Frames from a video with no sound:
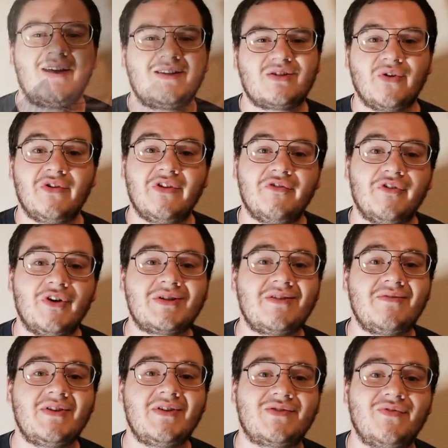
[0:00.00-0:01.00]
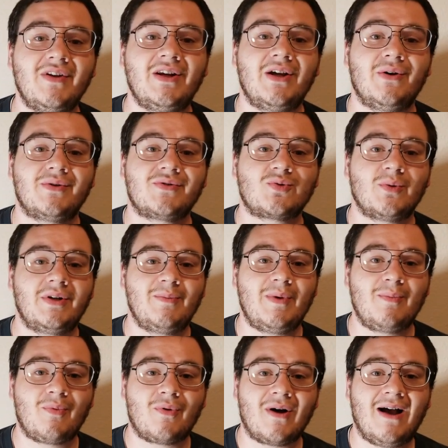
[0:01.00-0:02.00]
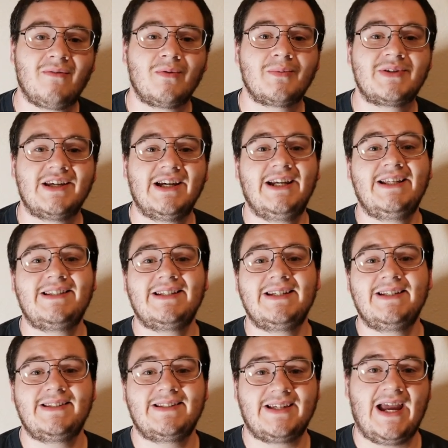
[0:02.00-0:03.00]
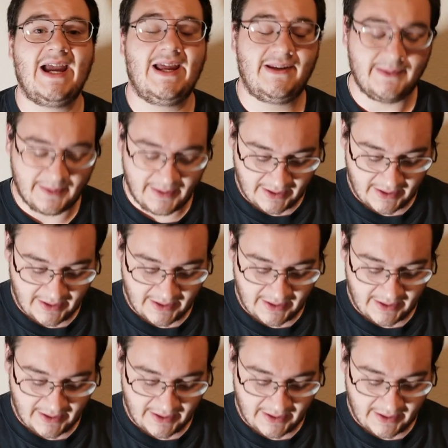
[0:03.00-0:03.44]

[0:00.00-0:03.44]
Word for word: So the verse of this video is going to be Proverbs eighteen ten.